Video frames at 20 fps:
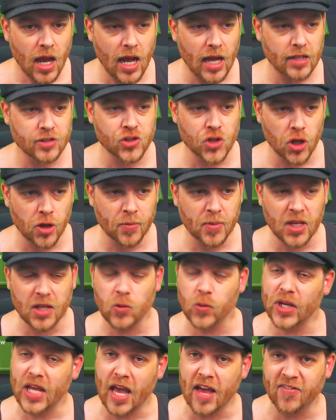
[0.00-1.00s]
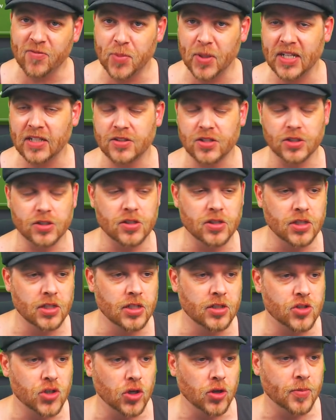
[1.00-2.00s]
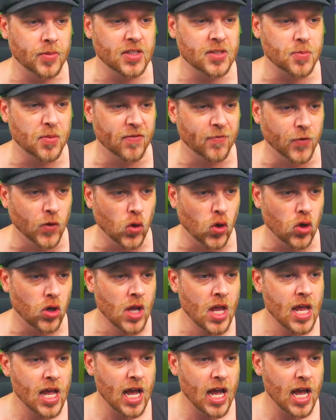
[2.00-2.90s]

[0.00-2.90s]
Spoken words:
Germany, we have been to the Germans before.